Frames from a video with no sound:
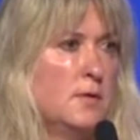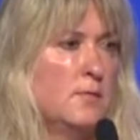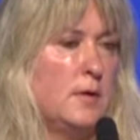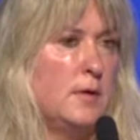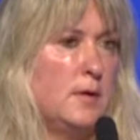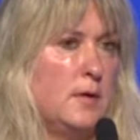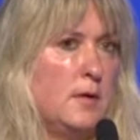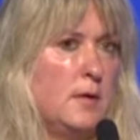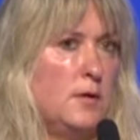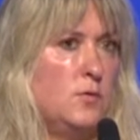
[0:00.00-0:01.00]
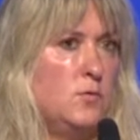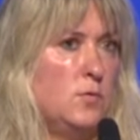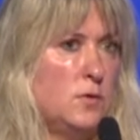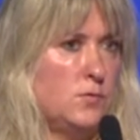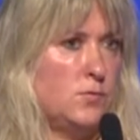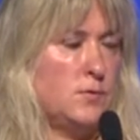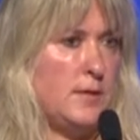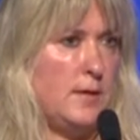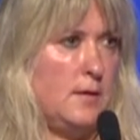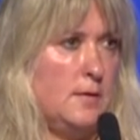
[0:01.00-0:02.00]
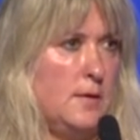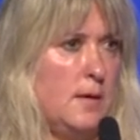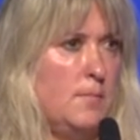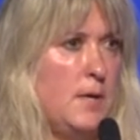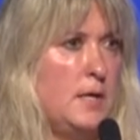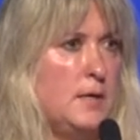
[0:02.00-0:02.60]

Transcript: Right? And I do understand that many